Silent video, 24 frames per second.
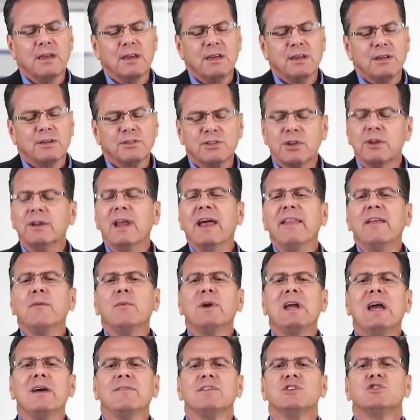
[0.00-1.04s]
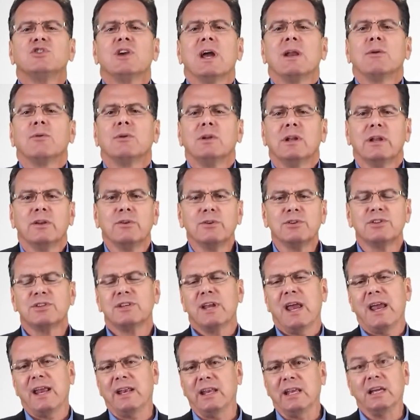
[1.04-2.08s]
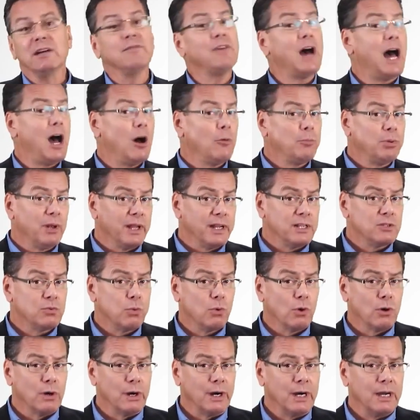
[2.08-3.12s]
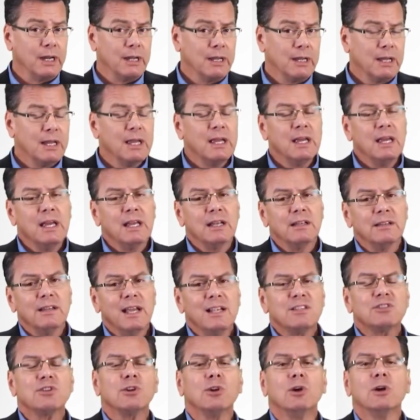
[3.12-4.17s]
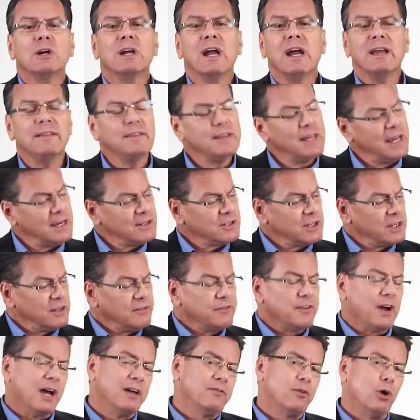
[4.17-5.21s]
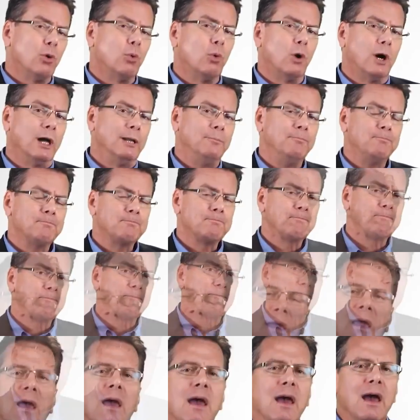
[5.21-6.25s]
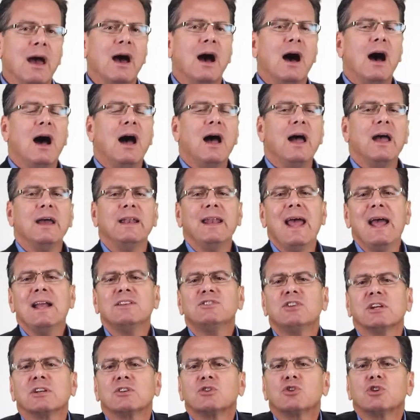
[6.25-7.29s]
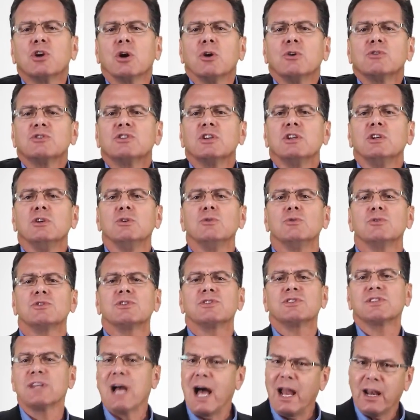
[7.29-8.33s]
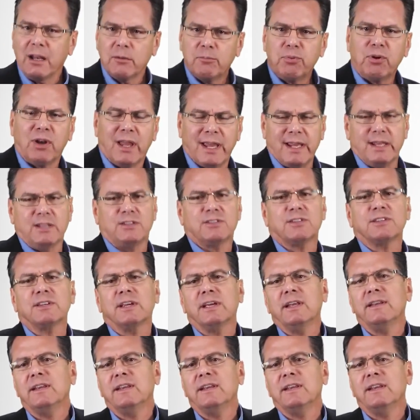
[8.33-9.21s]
So now that we have a general understanding of how plates work, let's look at the SD501. Enagic chose to use solid plates in